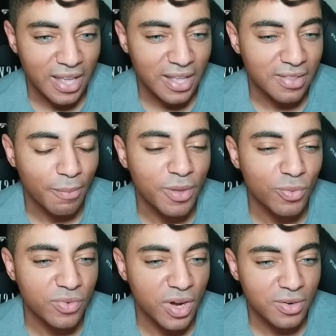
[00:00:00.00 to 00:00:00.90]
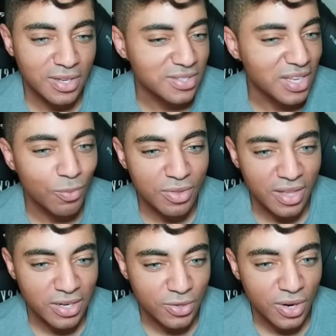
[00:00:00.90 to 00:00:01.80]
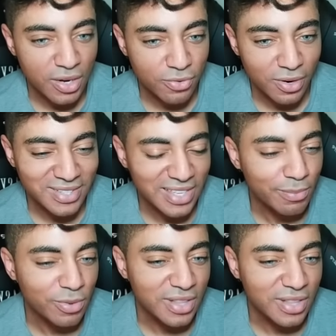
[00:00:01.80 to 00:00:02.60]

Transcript: And I mean, we've already seen with Intergrade, for example,